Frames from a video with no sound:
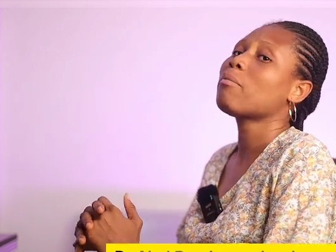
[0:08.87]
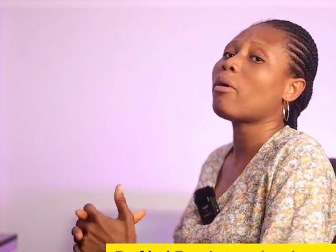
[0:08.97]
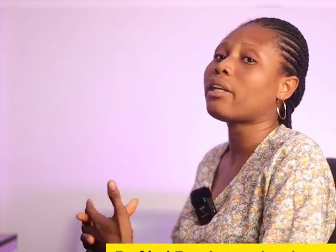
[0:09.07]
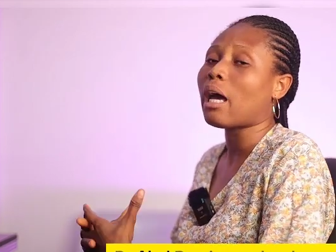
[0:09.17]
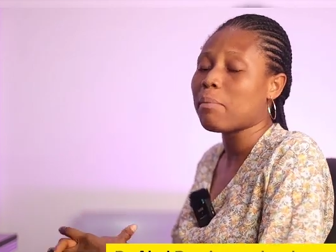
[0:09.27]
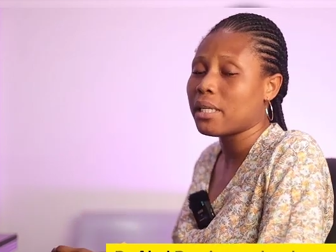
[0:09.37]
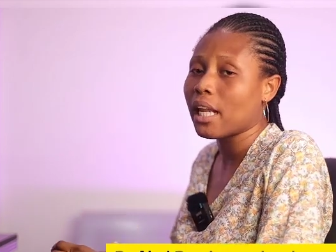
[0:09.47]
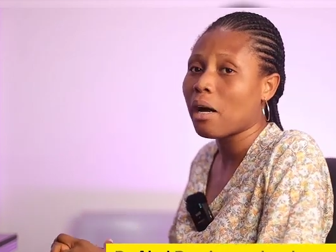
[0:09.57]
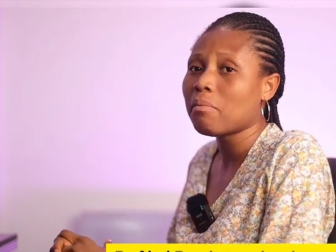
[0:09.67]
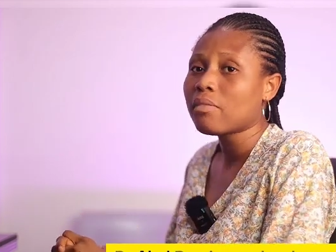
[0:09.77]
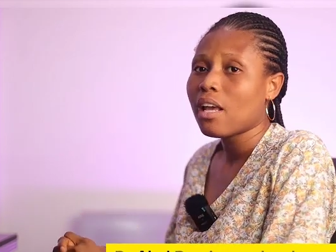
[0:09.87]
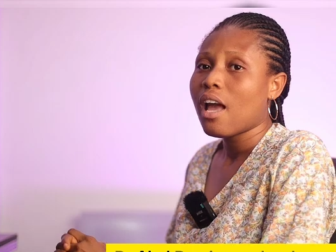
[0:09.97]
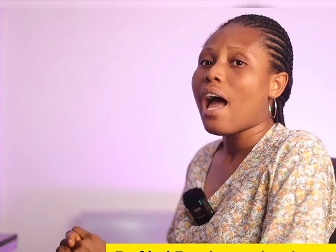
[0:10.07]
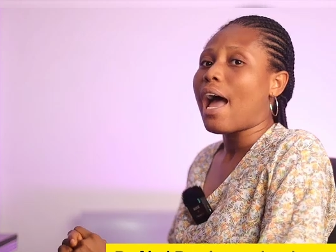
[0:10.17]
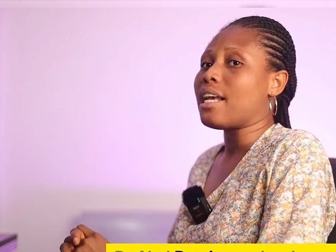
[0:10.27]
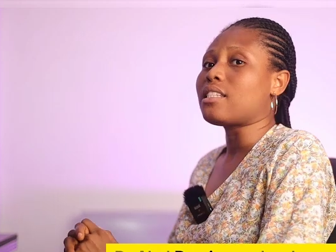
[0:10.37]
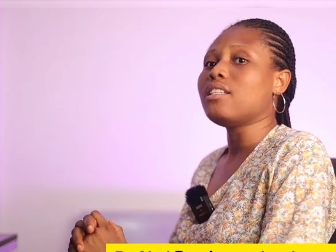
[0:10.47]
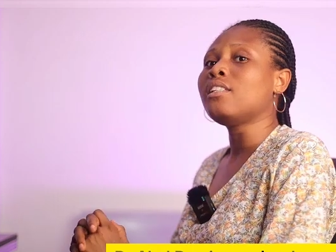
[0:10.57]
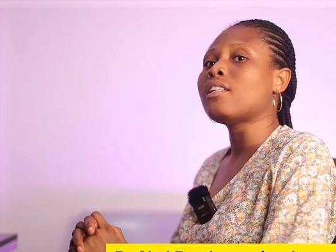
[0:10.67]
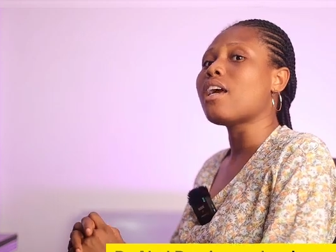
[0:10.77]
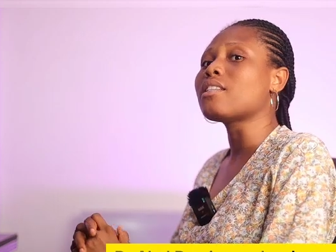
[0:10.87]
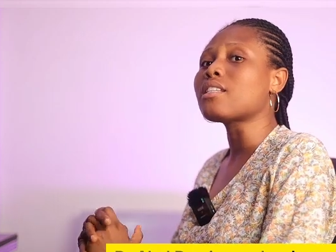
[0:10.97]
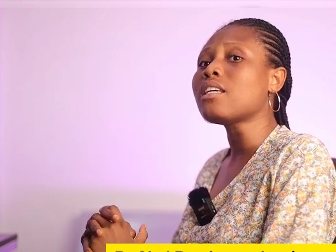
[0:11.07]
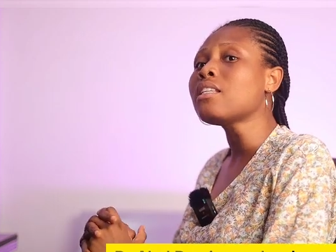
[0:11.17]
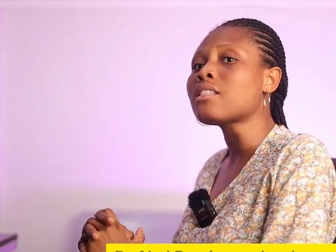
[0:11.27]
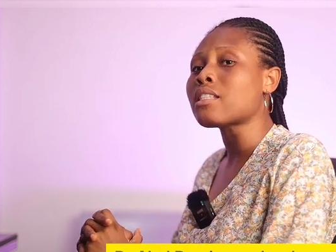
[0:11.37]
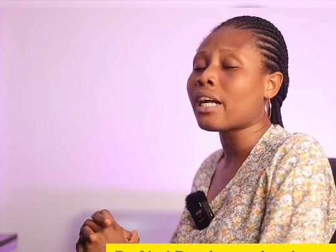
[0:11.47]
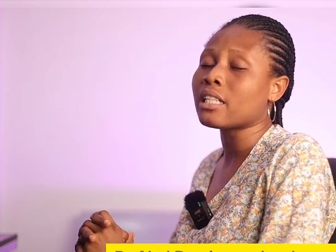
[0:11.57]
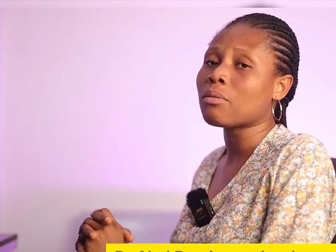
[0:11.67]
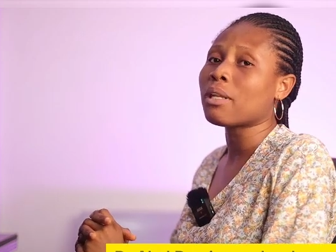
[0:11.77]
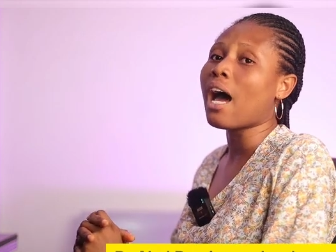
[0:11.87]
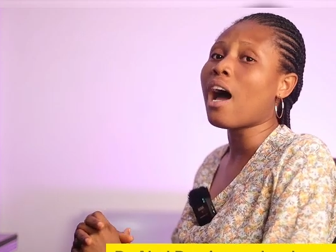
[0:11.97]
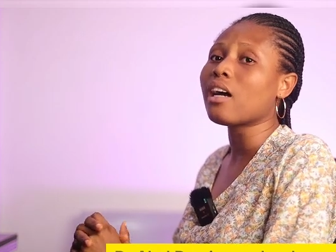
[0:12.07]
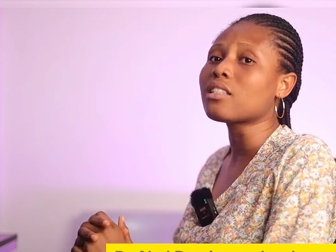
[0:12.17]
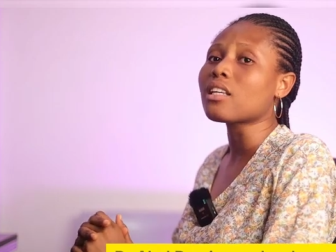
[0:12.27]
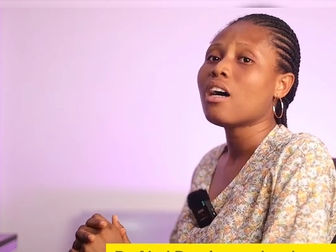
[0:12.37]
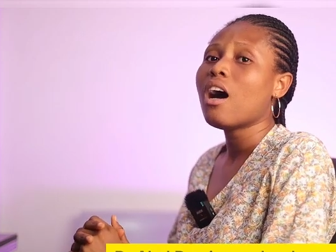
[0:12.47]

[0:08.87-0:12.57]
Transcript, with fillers: Abel Damina, as he shares insight with us